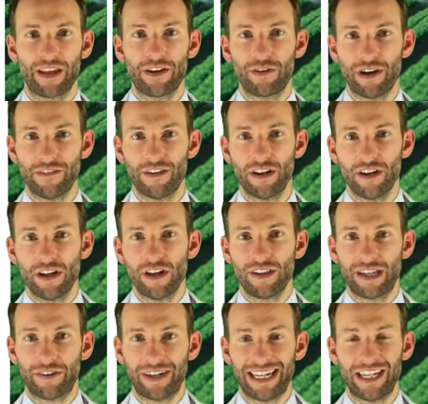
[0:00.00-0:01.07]
However,
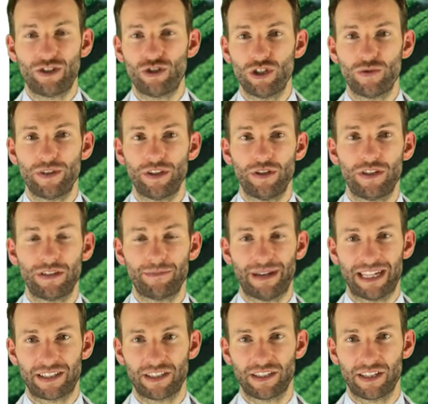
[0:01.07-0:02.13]
there are issues with using
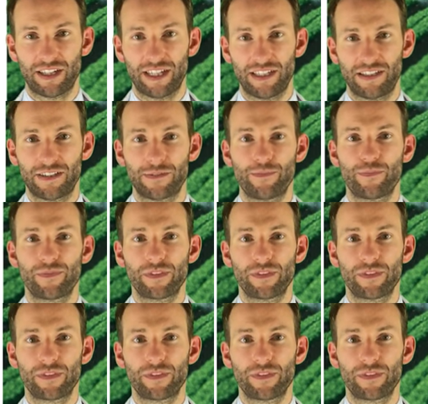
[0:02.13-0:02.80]
pesticides.